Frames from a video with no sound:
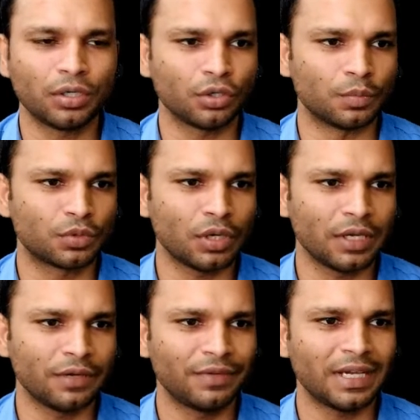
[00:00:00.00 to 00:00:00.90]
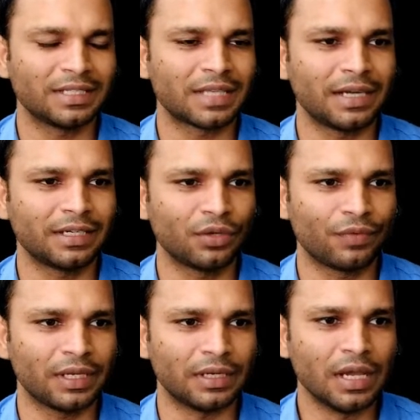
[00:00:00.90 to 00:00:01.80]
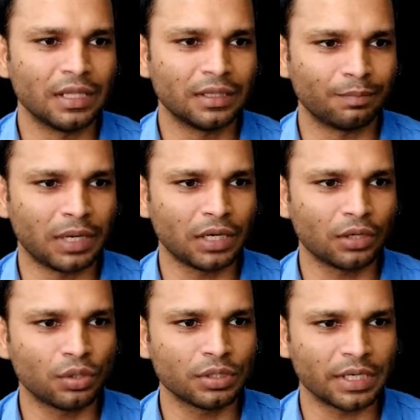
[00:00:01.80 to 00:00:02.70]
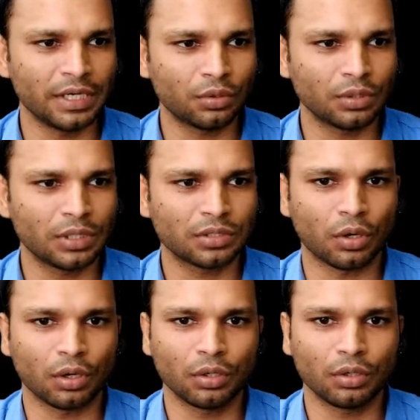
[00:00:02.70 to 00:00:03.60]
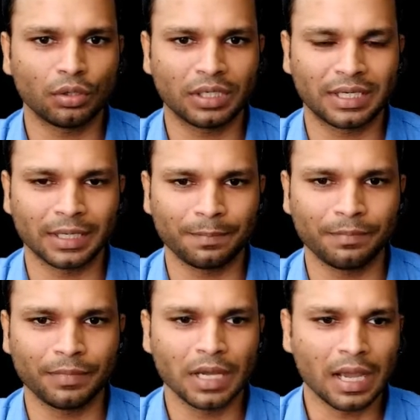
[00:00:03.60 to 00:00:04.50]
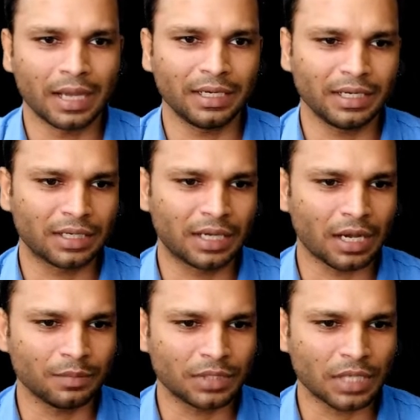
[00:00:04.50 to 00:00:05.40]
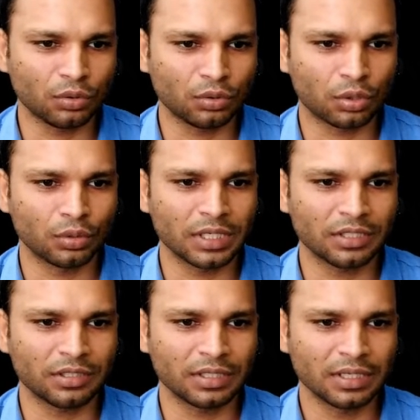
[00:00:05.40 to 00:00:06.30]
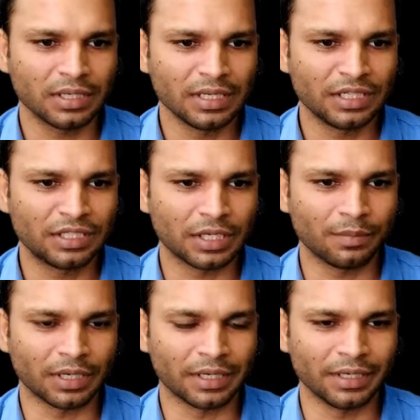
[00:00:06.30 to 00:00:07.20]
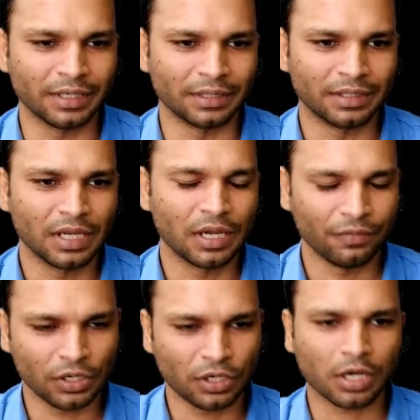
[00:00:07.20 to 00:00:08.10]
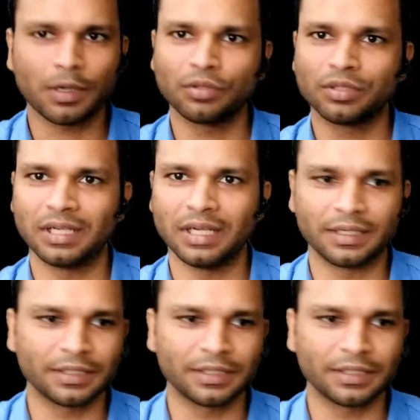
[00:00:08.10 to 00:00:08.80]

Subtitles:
So if we are inside the vein, blood goes into this hollow tip and it comes out through this chamber here. We'll talk about this later.